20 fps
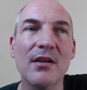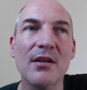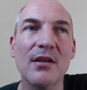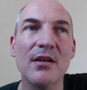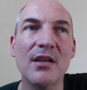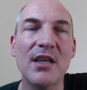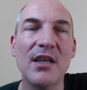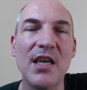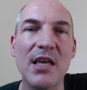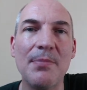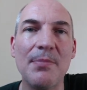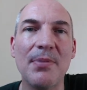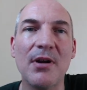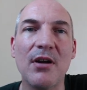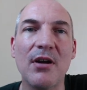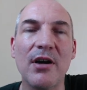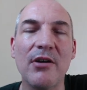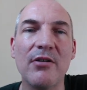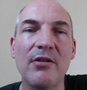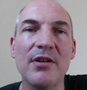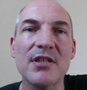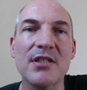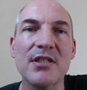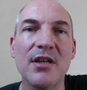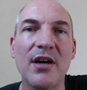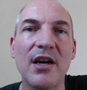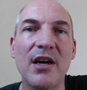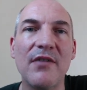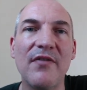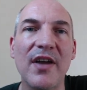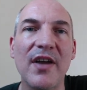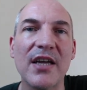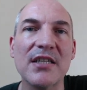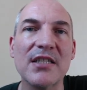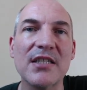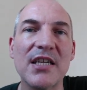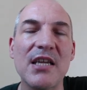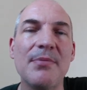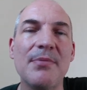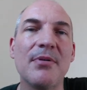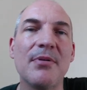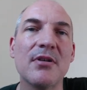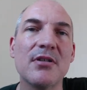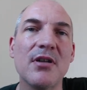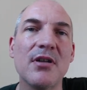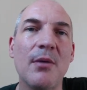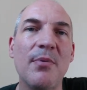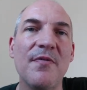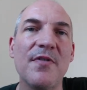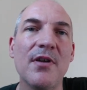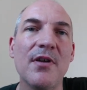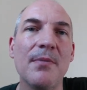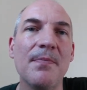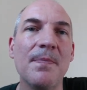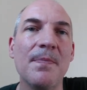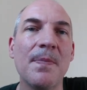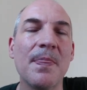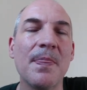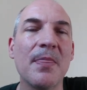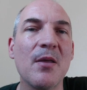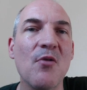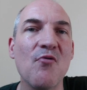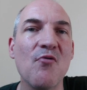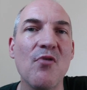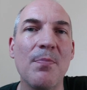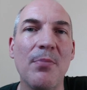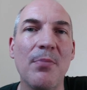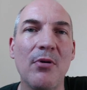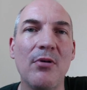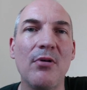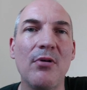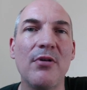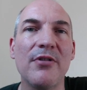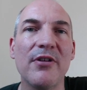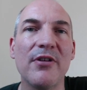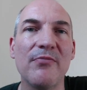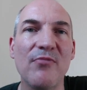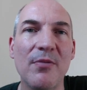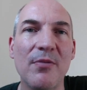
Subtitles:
keep an eye on the side effects, keep on top of them, report them,